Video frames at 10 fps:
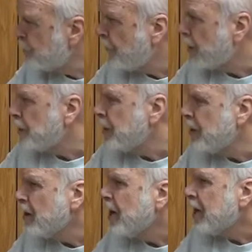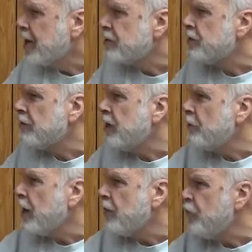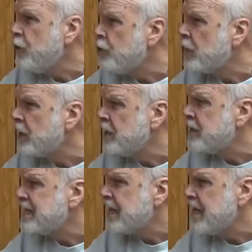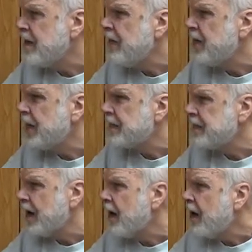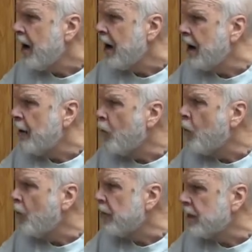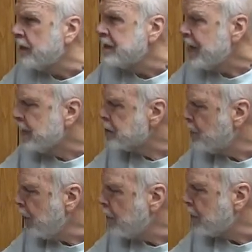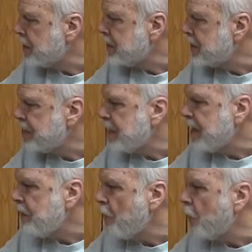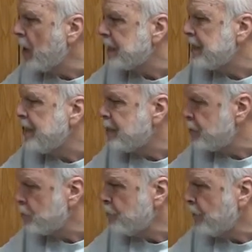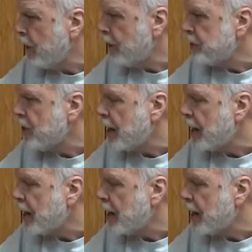Farm Bill. Is there any way you can see that the taxpayer can see what the super large